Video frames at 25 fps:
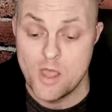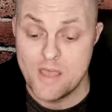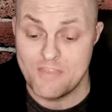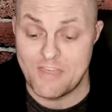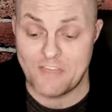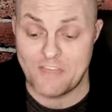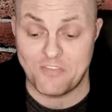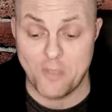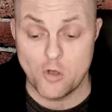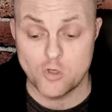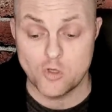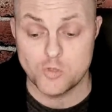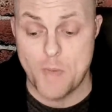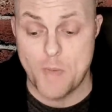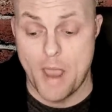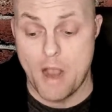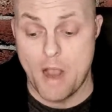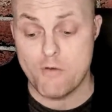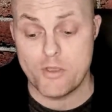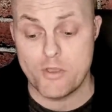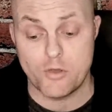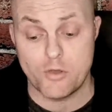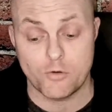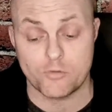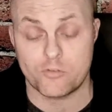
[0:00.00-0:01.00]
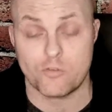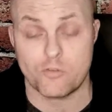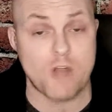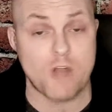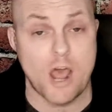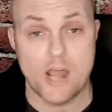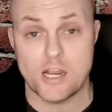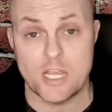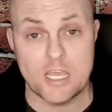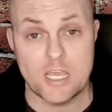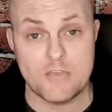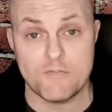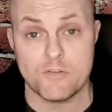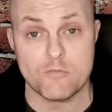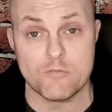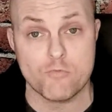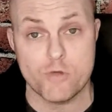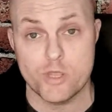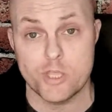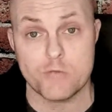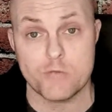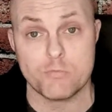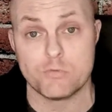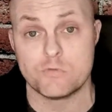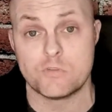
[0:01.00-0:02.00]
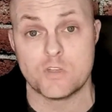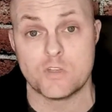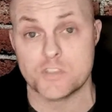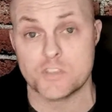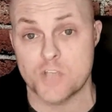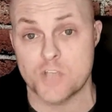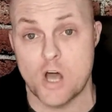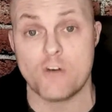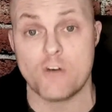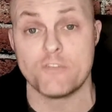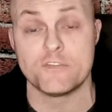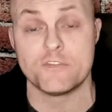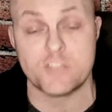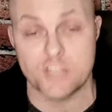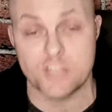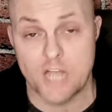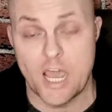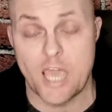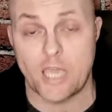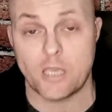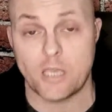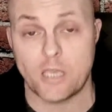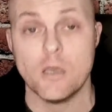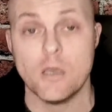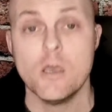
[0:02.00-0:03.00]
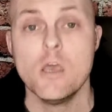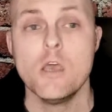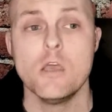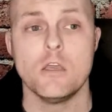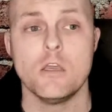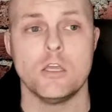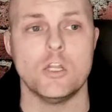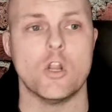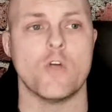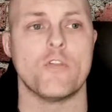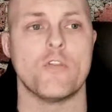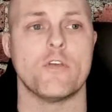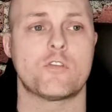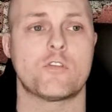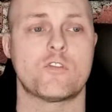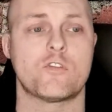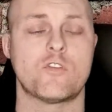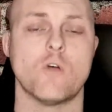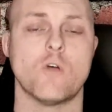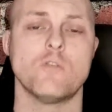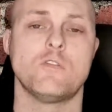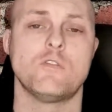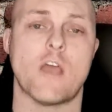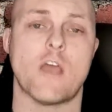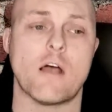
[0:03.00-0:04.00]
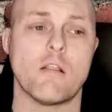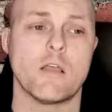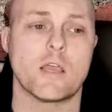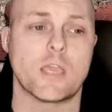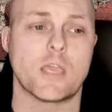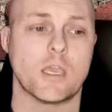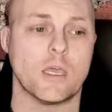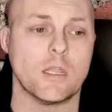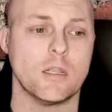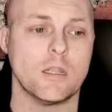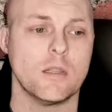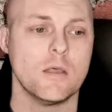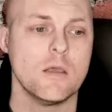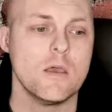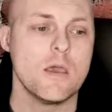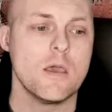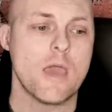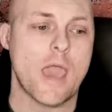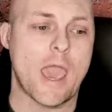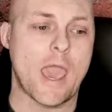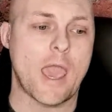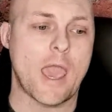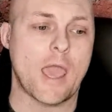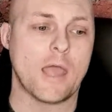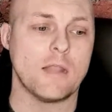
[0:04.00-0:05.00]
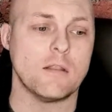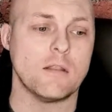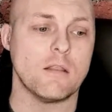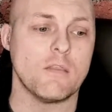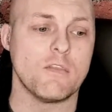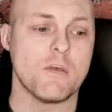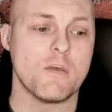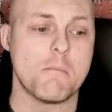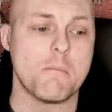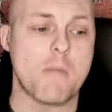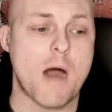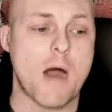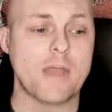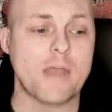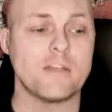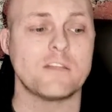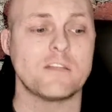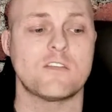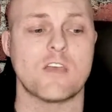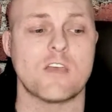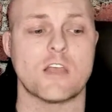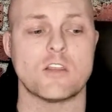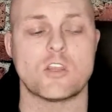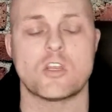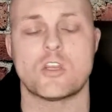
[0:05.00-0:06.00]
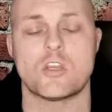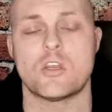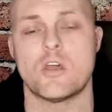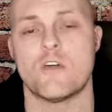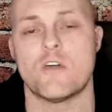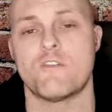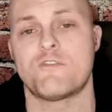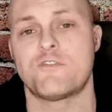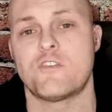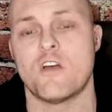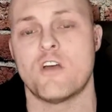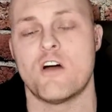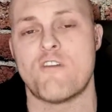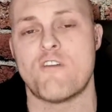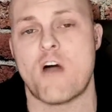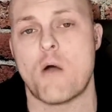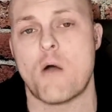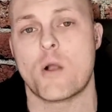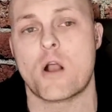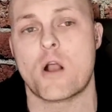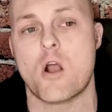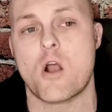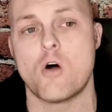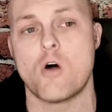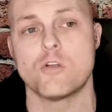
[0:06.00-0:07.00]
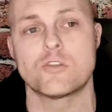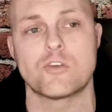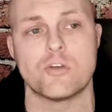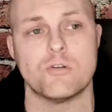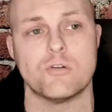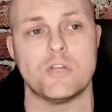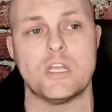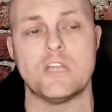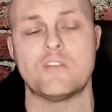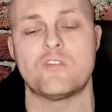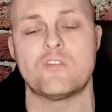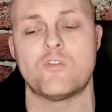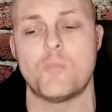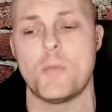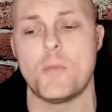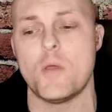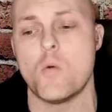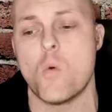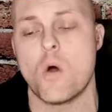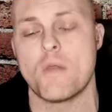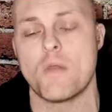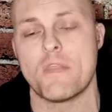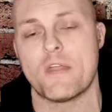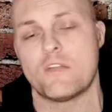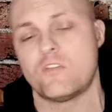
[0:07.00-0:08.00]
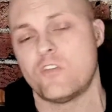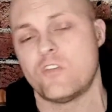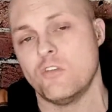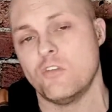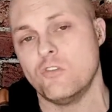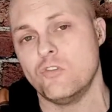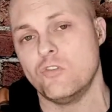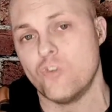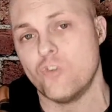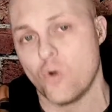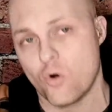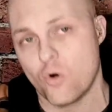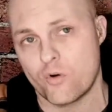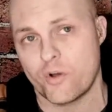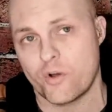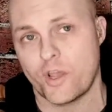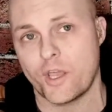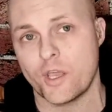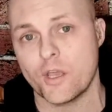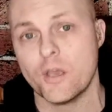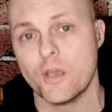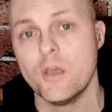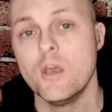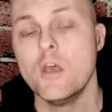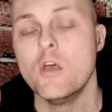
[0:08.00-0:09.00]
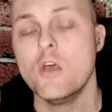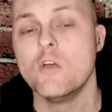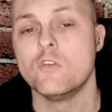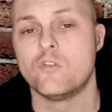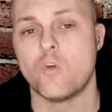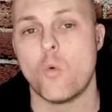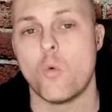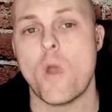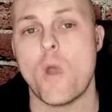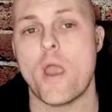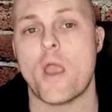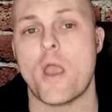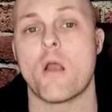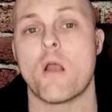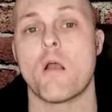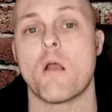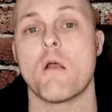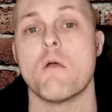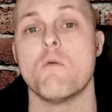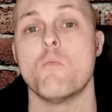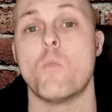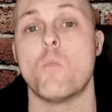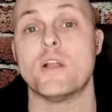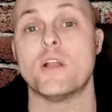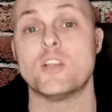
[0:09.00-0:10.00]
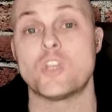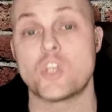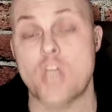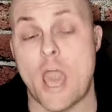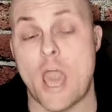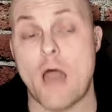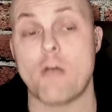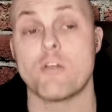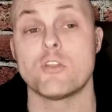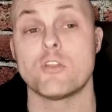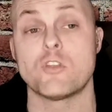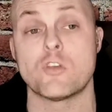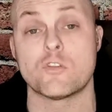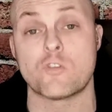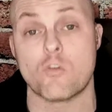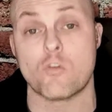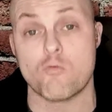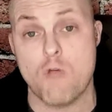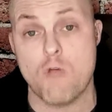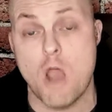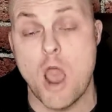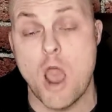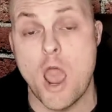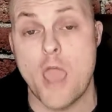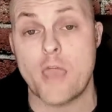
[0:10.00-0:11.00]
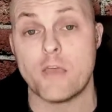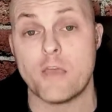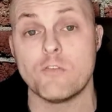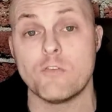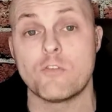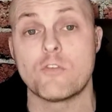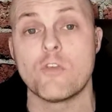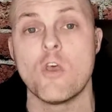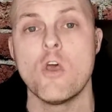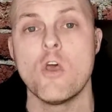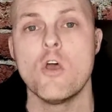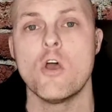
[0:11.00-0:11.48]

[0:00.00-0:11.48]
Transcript: that those barriers are not even really dissolved today. You know, they're so delicate, and the mindset shift of our culture needs to be one that's enduring, to where when challenges arise,